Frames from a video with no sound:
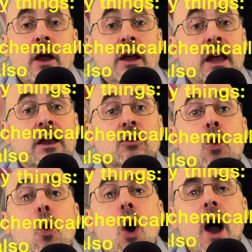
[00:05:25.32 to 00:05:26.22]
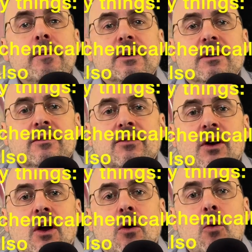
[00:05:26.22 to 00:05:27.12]
in cooperative
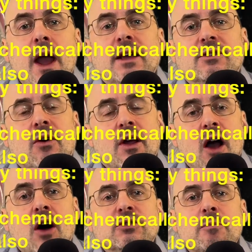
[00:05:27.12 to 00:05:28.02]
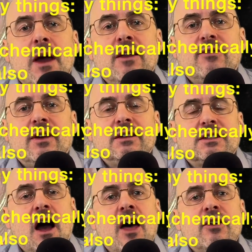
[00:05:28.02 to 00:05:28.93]
ways, though. It also
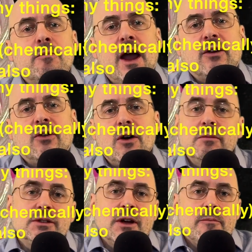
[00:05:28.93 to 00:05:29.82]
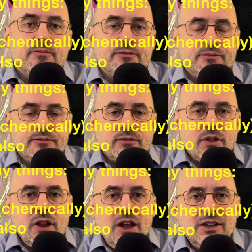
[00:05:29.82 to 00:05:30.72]
benefits other microbes.
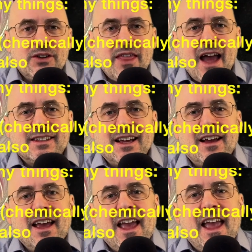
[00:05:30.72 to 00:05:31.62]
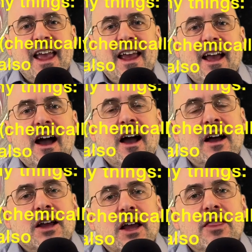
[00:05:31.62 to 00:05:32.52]
So that's
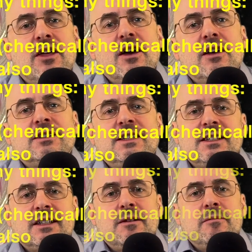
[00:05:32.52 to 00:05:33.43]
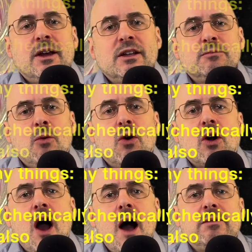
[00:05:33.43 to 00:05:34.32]
the system is more
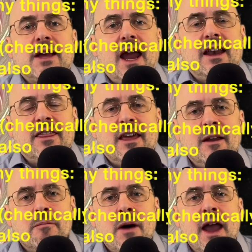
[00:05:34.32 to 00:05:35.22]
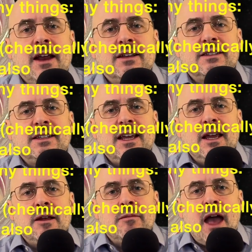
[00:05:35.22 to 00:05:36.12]
complicated than it might
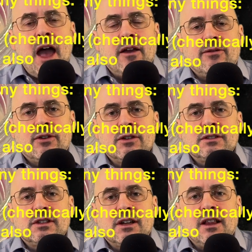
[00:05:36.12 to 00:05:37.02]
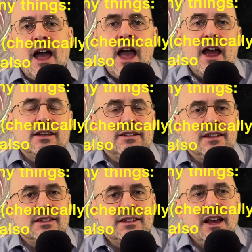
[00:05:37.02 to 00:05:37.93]
seem at first glance,
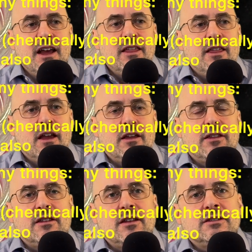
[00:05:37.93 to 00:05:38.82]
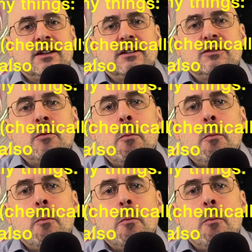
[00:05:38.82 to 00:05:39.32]
since